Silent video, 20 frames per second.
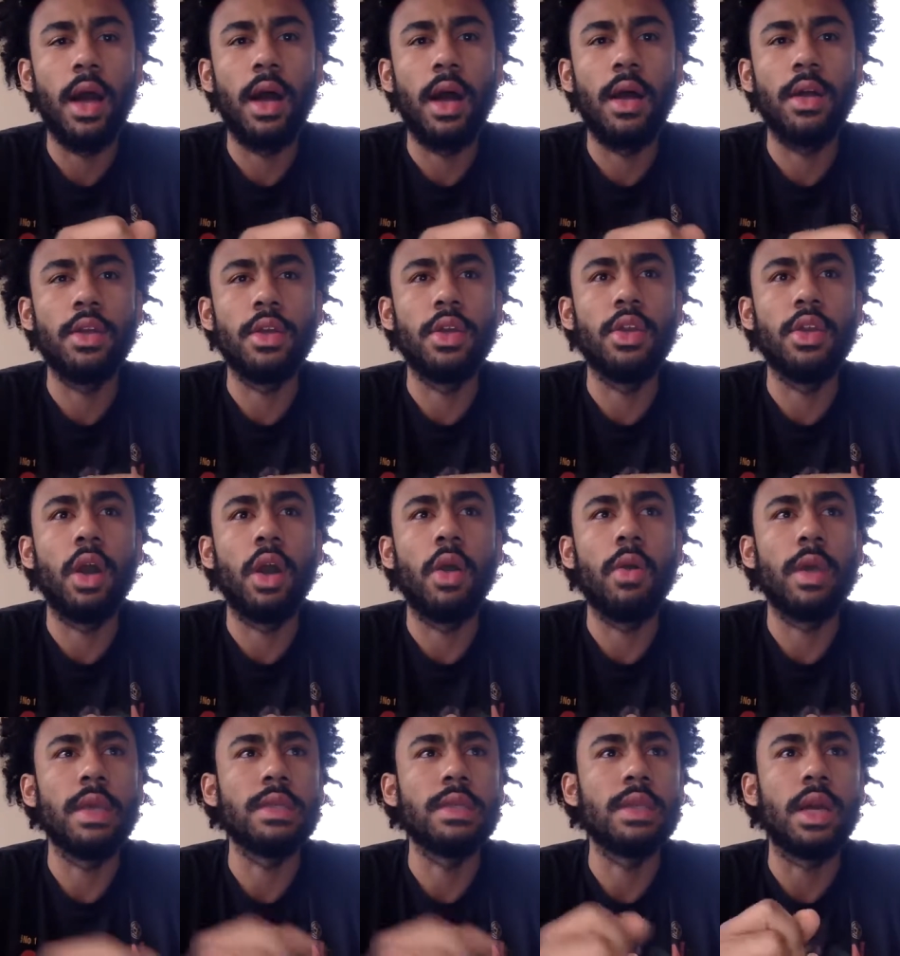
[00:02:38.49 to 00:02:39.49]

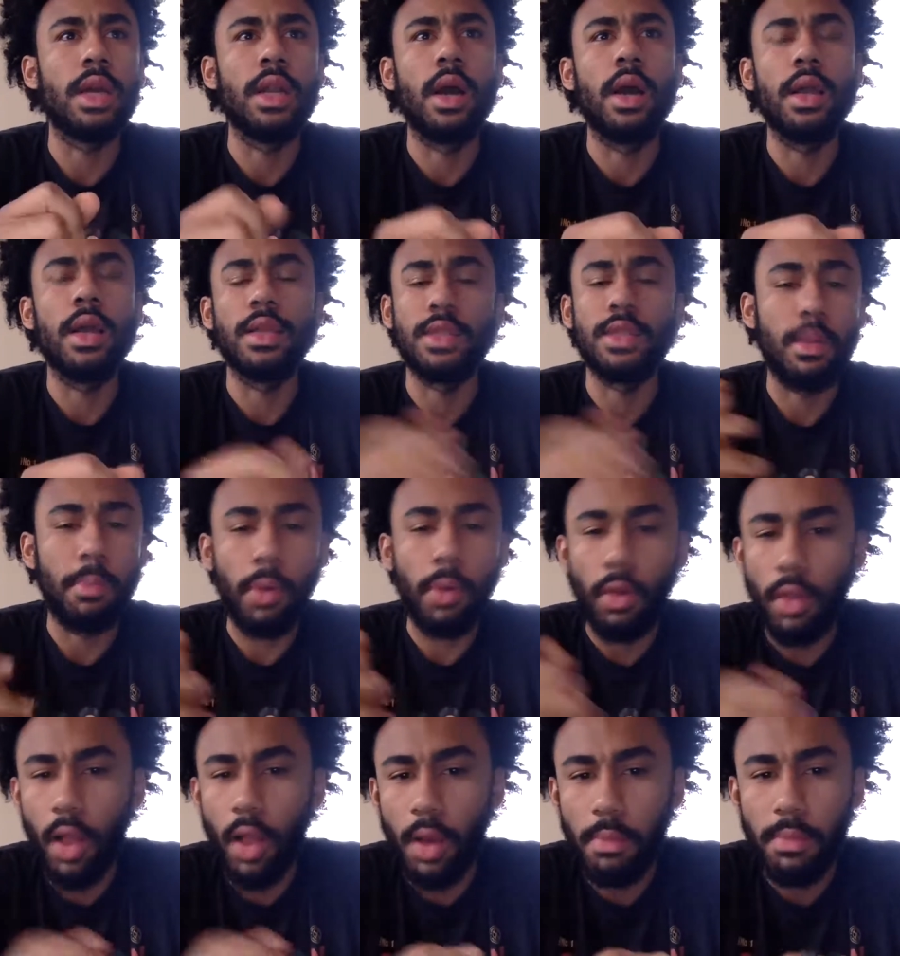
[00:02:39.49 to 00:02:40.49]
he's gonna
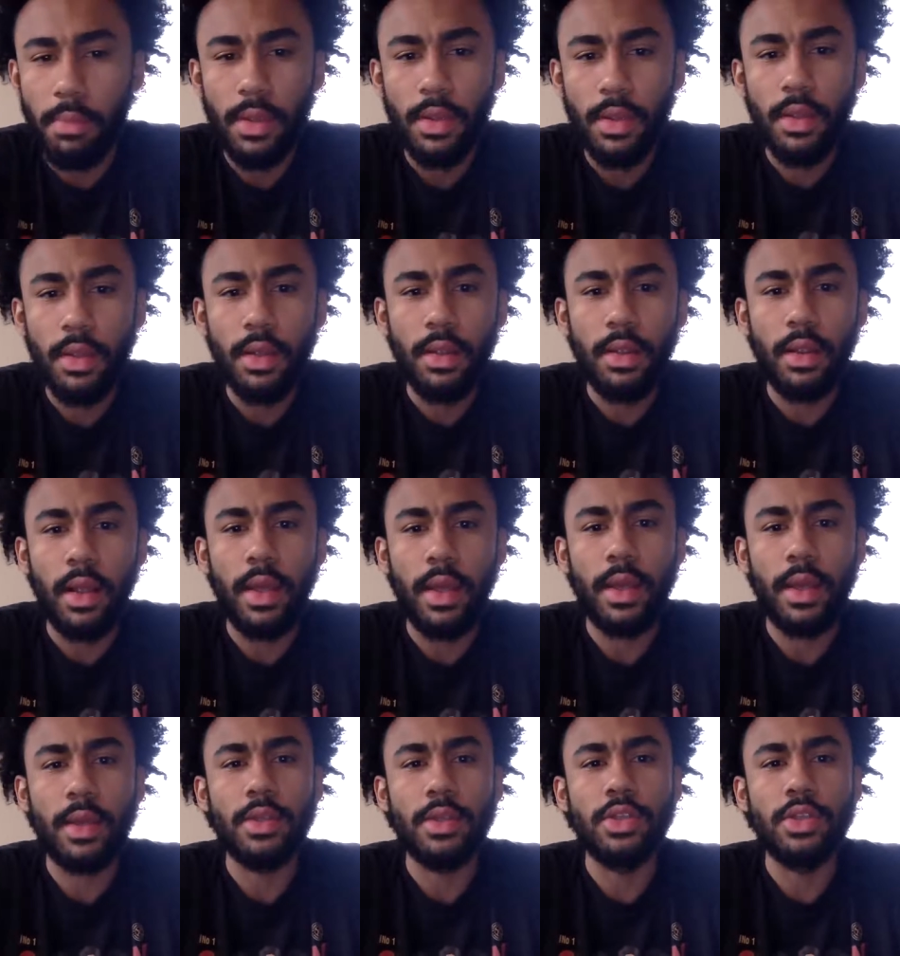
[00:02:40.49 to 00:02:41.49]
pull up,
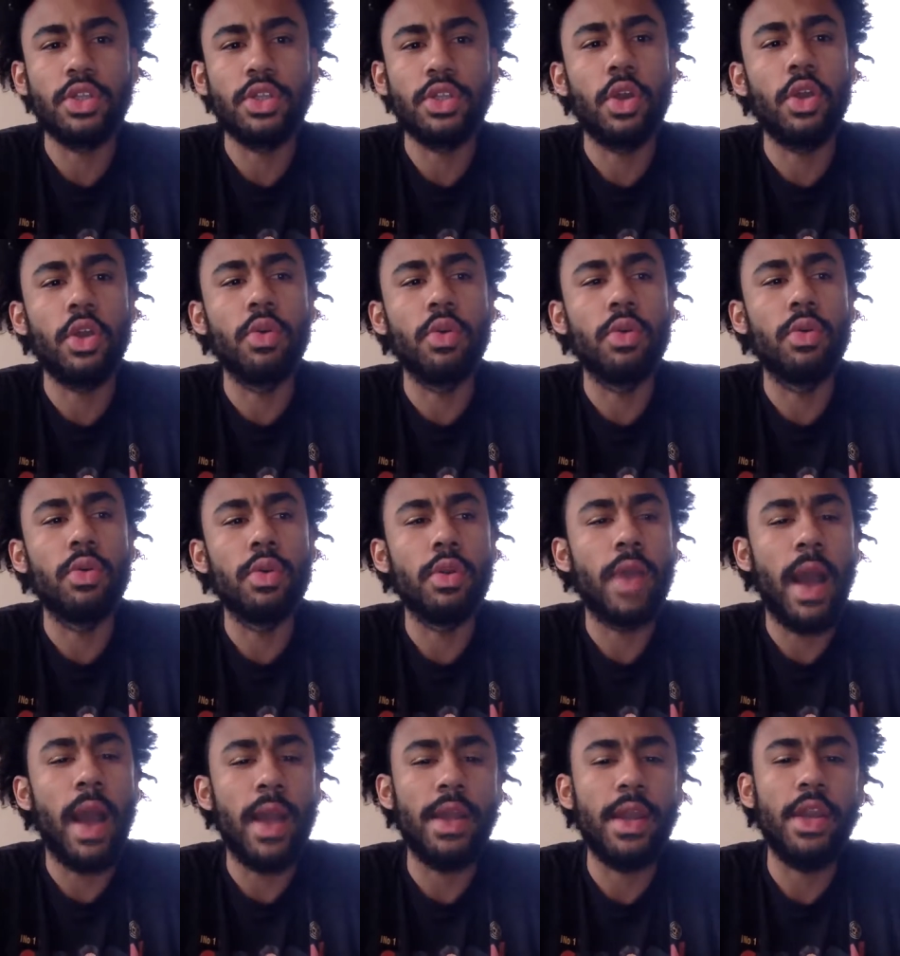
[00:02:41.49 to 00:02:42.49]
just so you
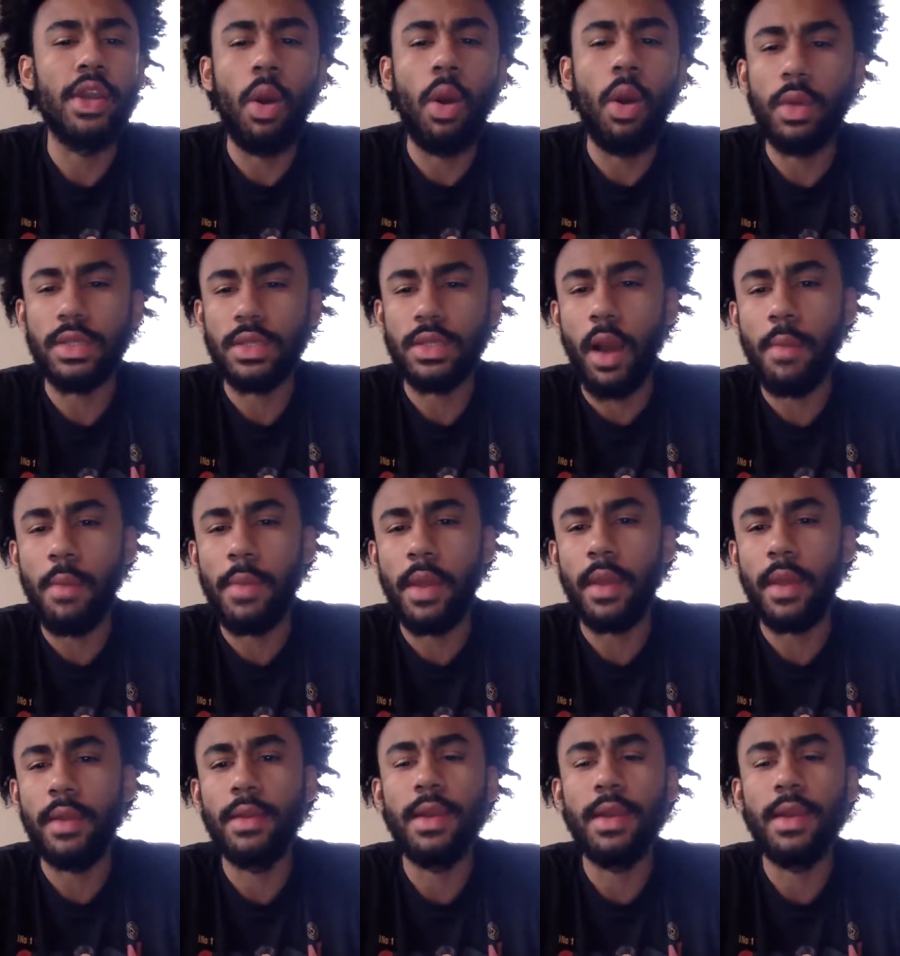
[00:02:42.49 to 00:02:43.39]
kind of know what's coming.